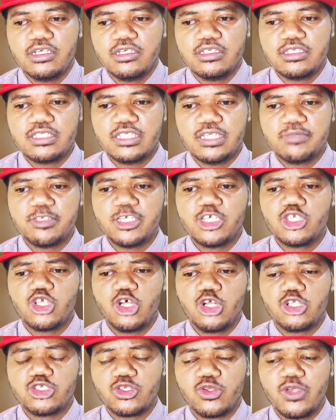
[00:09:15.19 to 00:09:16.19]
SteamGigs
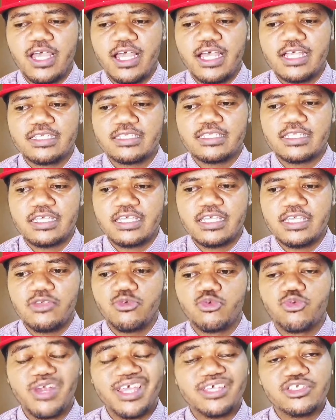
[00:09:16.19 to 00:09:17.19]
also has a
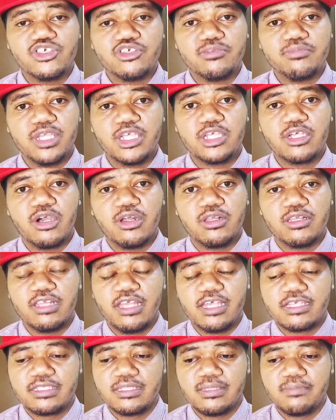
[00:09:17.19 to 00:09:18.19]
resume
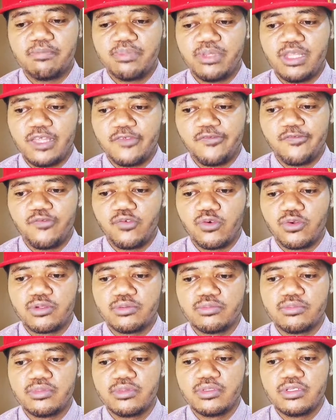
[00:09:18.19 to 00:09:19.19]
collecting
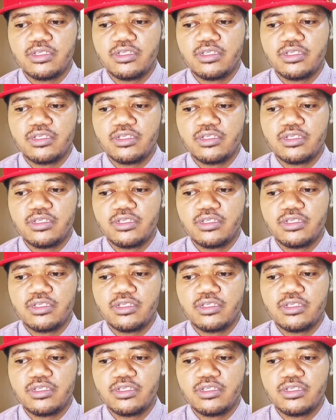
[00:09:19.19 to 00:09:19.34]
platform